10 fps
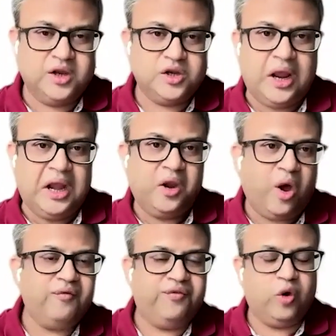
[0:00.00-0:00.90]
So in
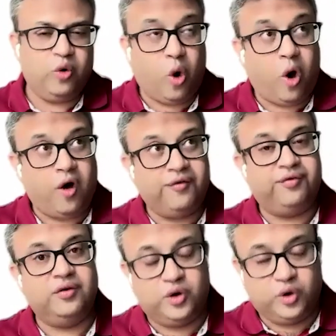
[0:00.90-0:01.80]
your view of
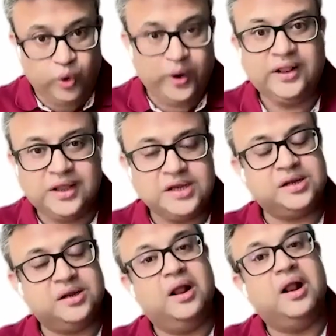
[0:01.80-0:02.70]
doing this,